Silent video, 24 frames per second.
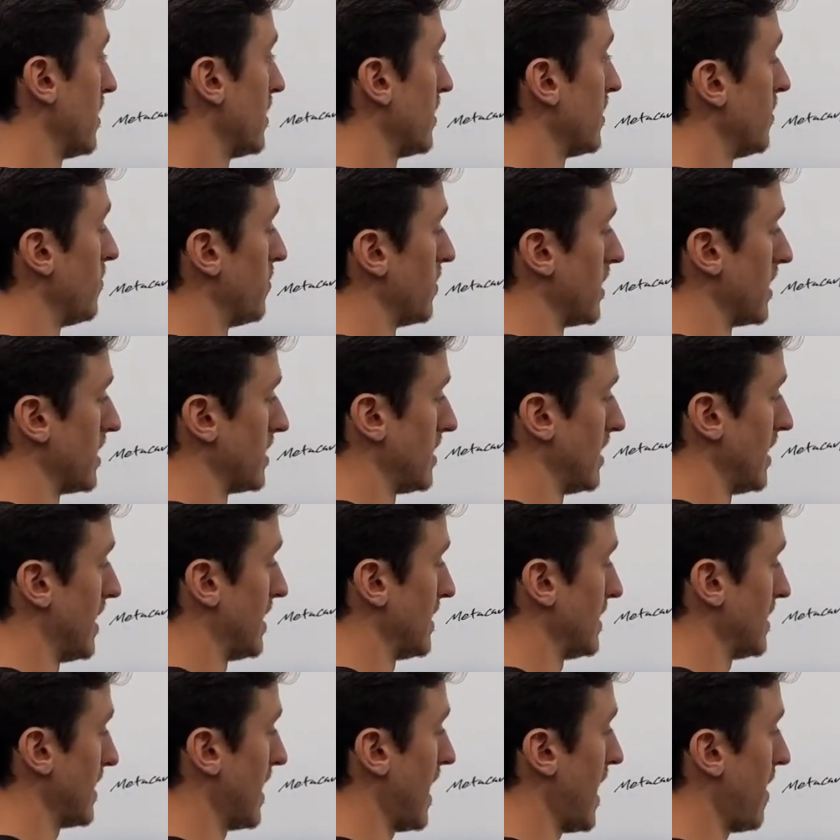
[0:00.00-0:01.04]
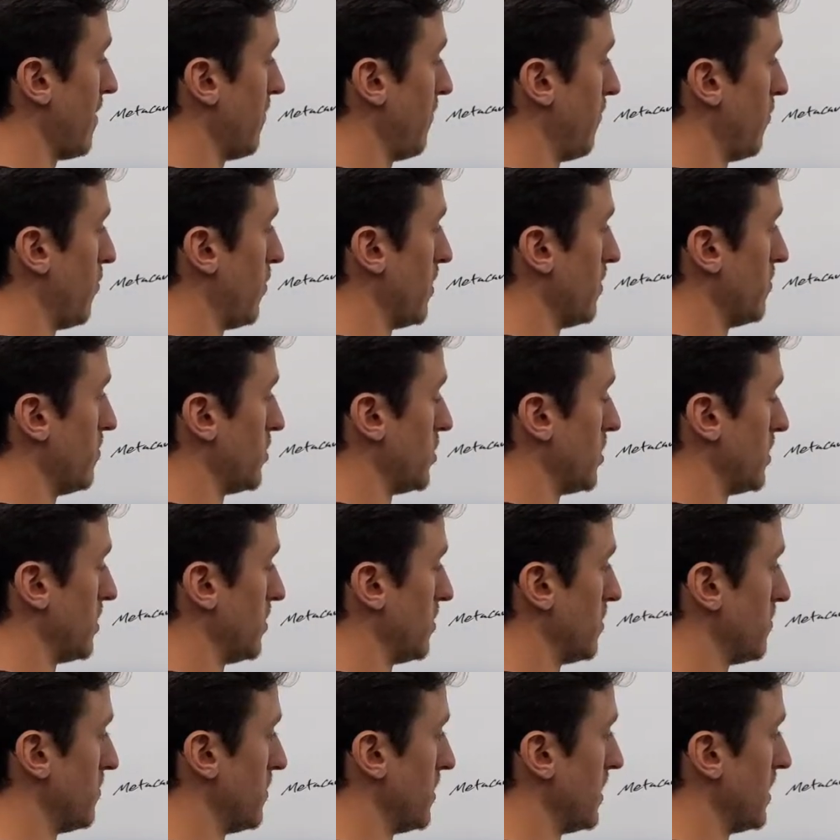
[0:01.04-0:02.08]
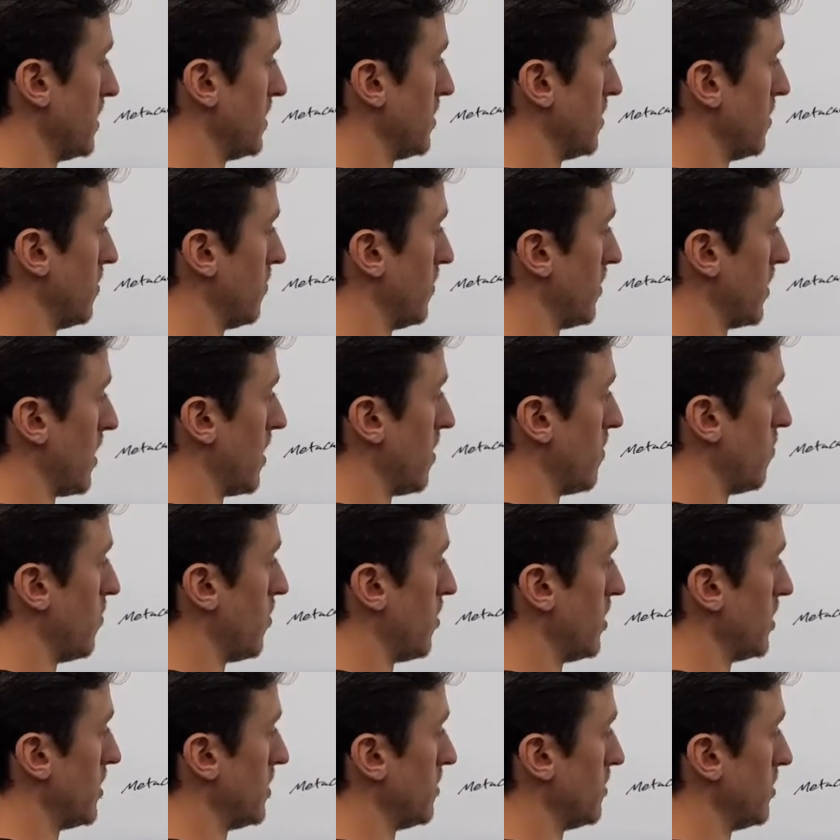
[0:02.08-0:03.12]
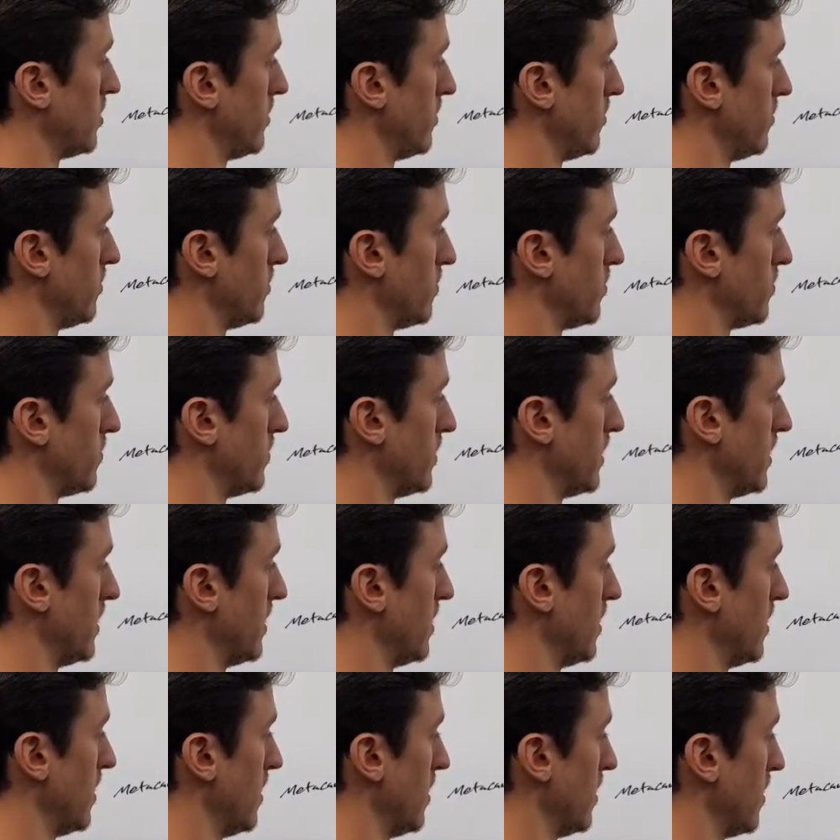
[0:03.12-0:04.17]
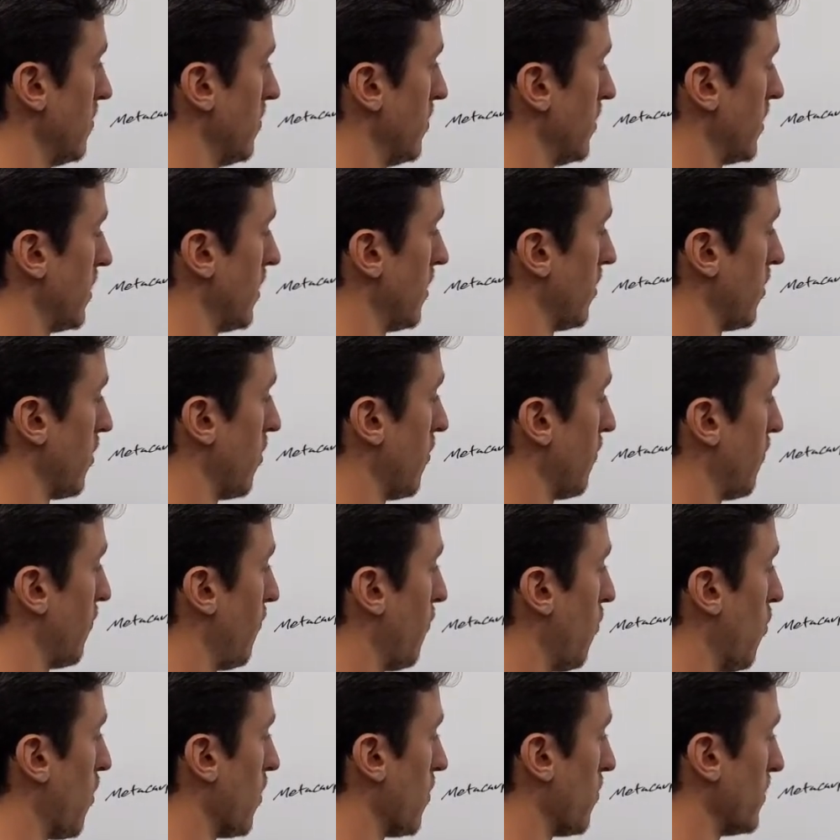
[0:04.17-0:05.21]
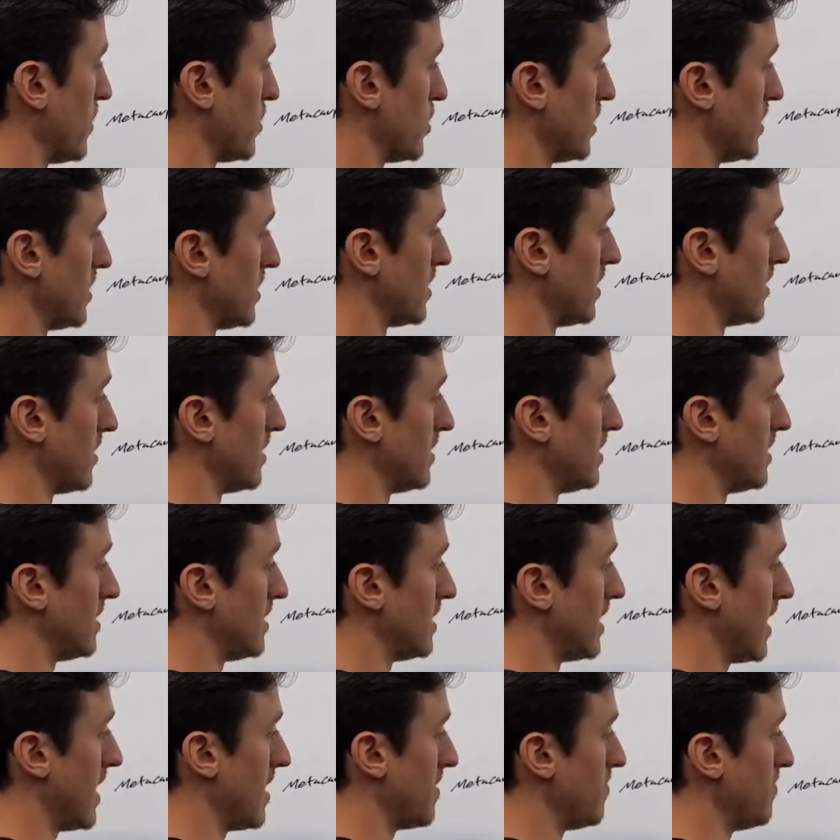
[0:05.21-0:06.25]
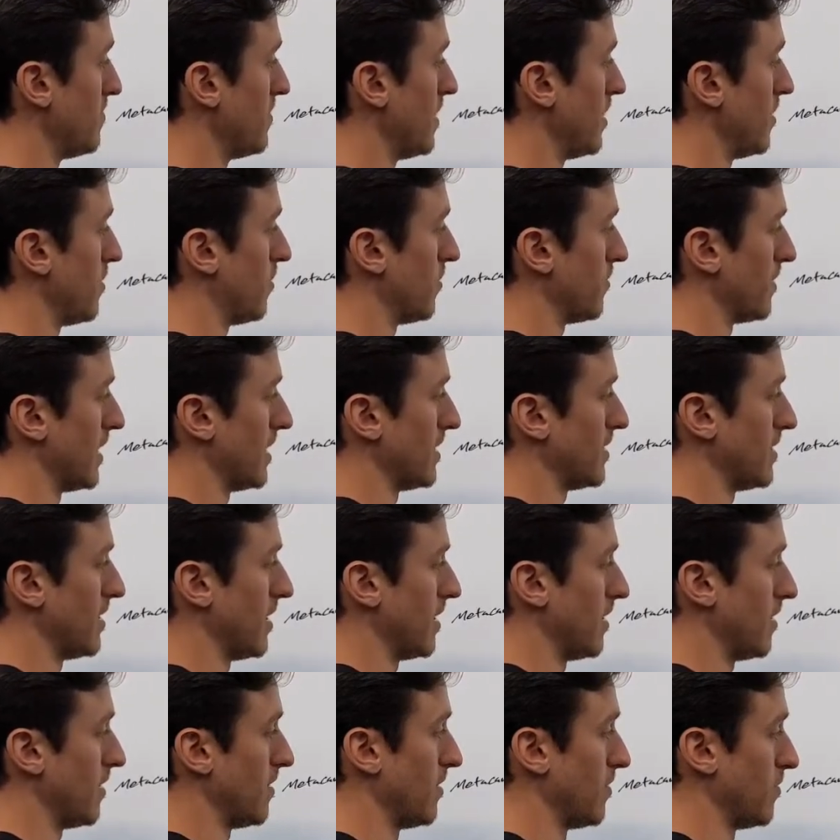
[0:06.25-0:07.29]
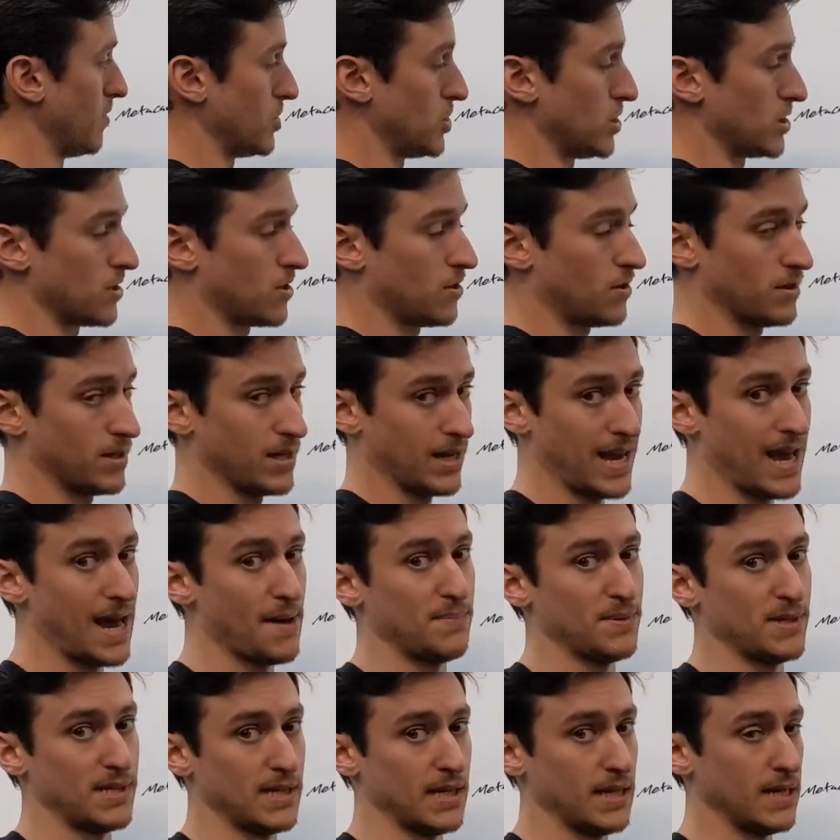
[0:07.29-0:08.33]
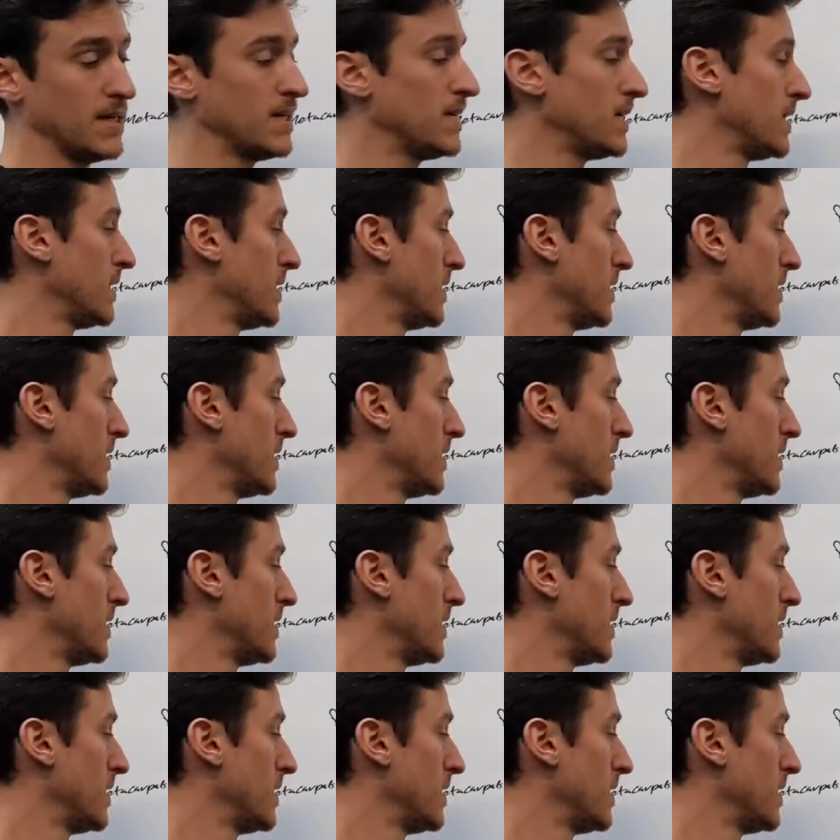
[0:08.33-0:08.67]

Then we get to that scaphoid, which is 3. So we got 1, 2, 3. We're going to go to 4, which is the dead middle right there, which is called the capitate.